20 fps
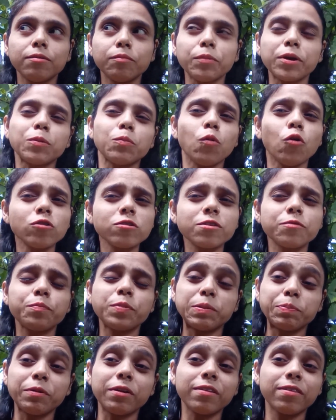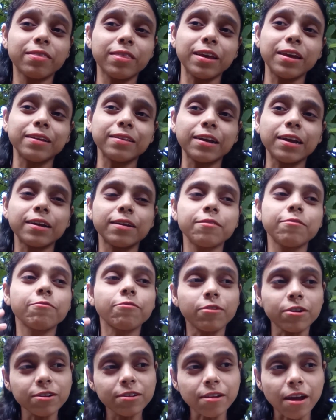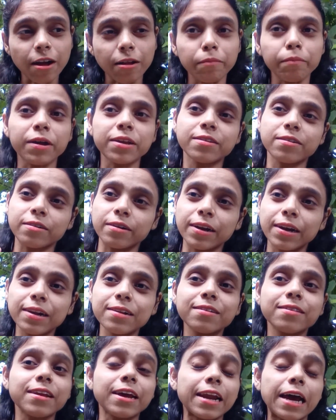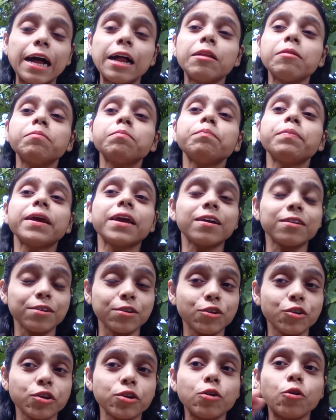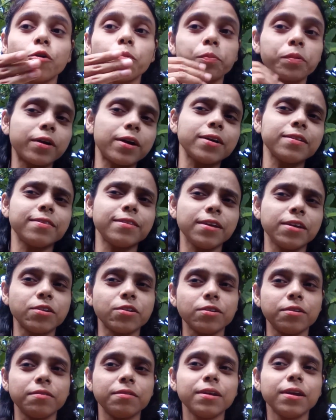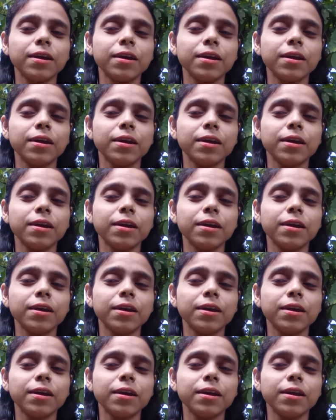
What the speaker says: But most of people think that first I'll master English, then I'll pay attention on pronunciation.